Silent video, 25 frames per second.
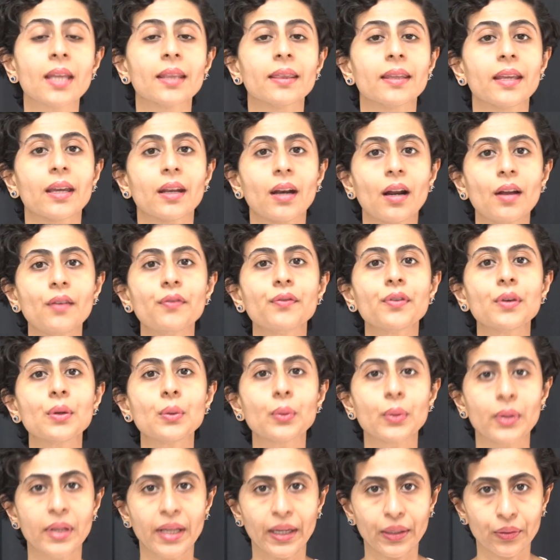There are a
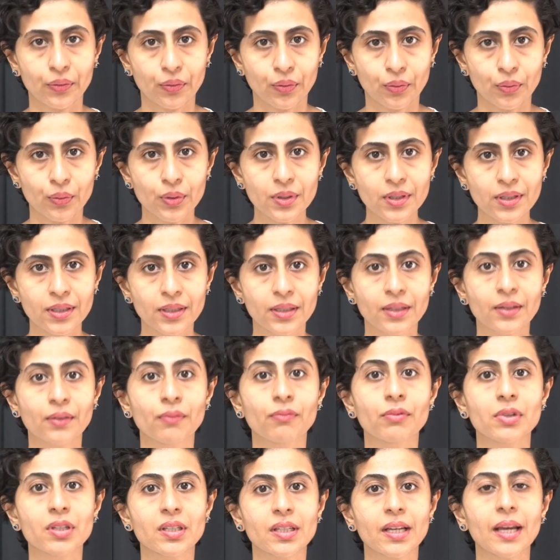few electrodes
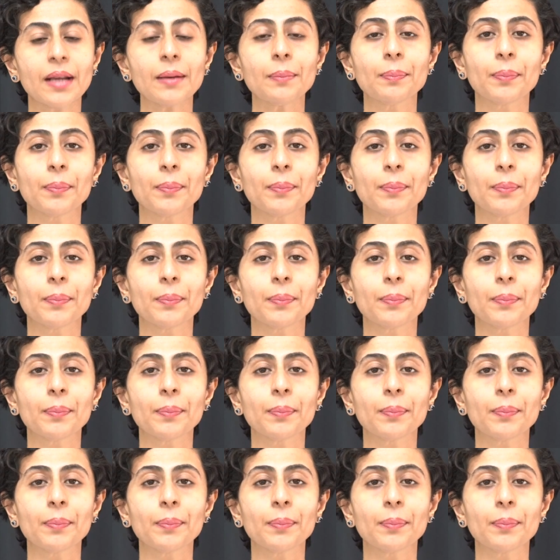which are